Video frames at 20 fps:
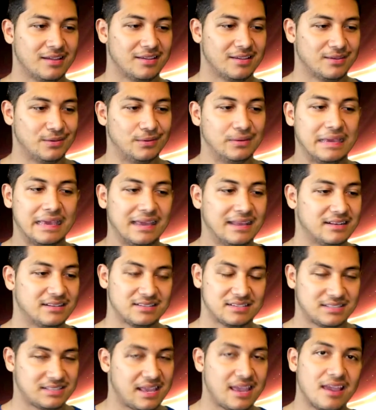You can't
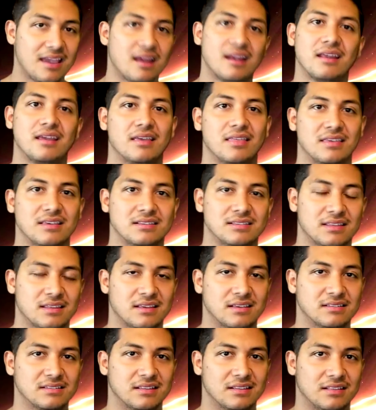say any of these
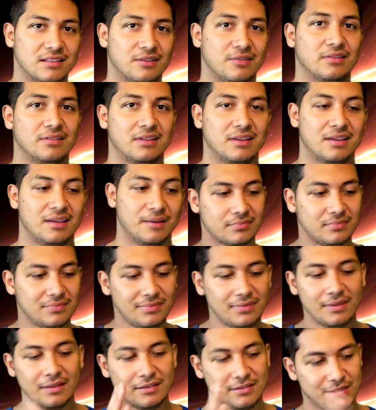things literally.
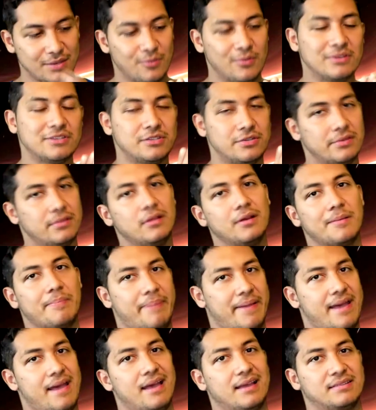So once you look
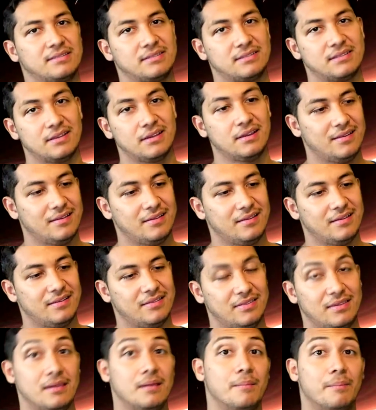past
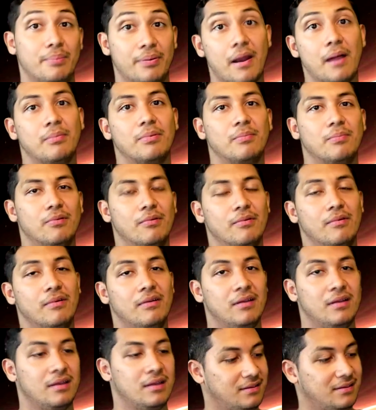the improbable,
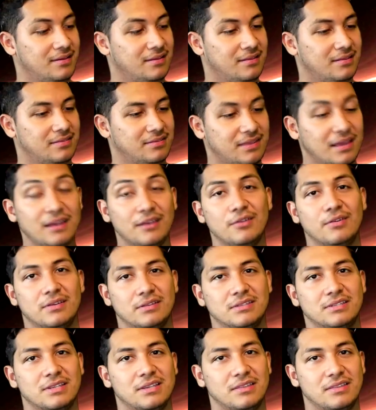then you can
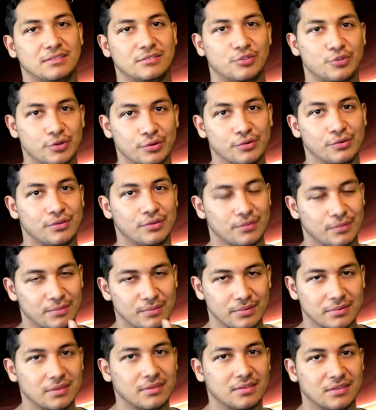see the truth
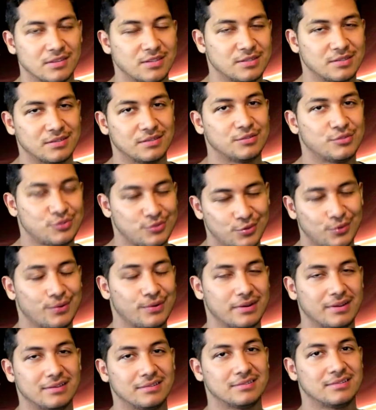within these
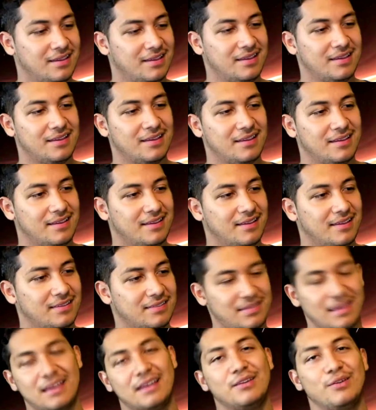stories.
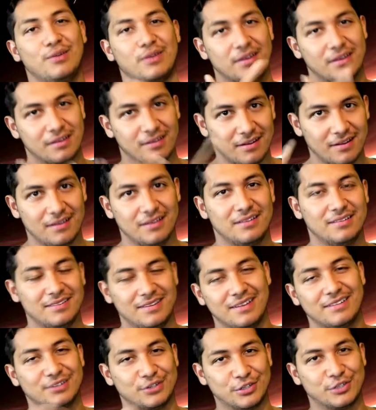Then you can
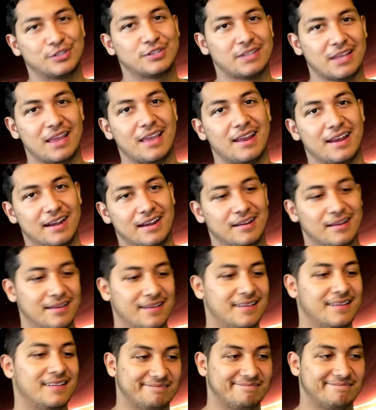understand
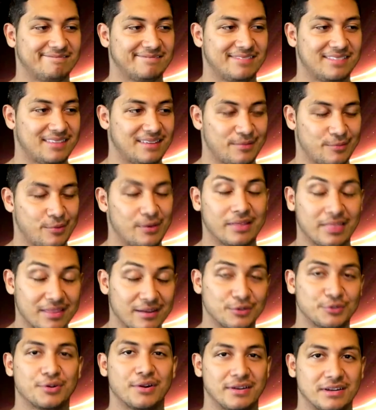that what
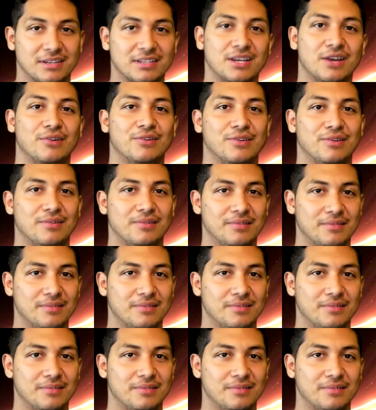they're trying to tell you.